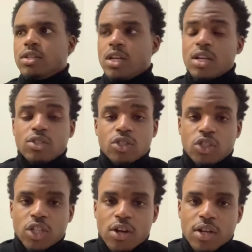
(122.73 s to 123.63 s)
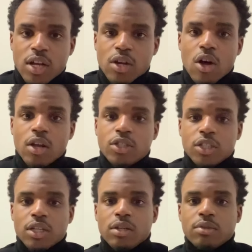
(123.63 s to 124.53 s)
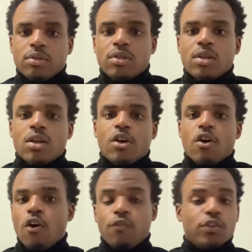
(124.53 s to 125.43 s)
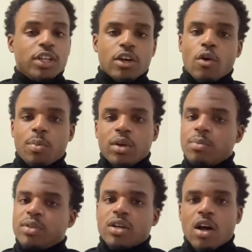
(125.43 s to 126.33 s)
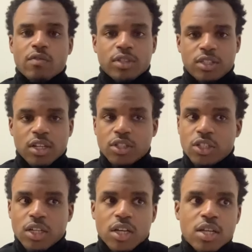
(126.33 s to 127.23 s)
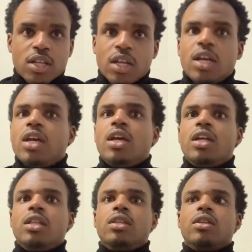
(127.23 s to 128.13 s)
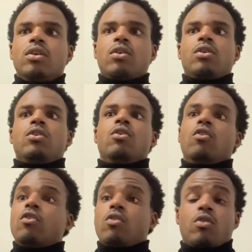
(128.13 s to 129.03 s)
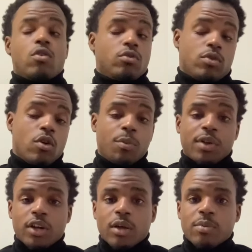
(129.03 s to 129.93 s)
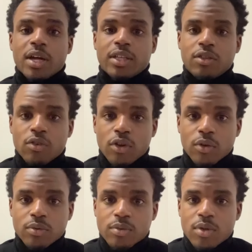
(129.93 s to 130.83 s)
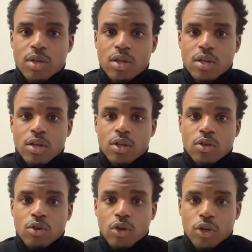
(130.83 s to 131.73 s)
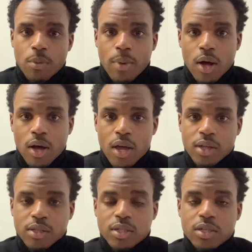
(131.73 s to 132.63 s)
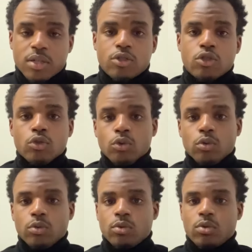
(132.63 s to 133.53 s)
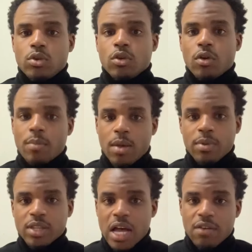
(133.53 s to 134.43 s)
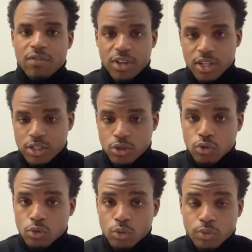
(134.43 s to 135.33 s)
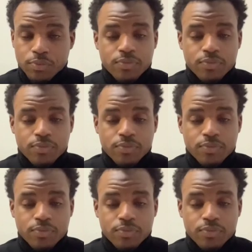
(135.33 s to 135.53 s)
yeah, just sharing that knowledge and hopefully open up the conversation and, you know, opening up like, you know, your mind to, you know, maybe diving into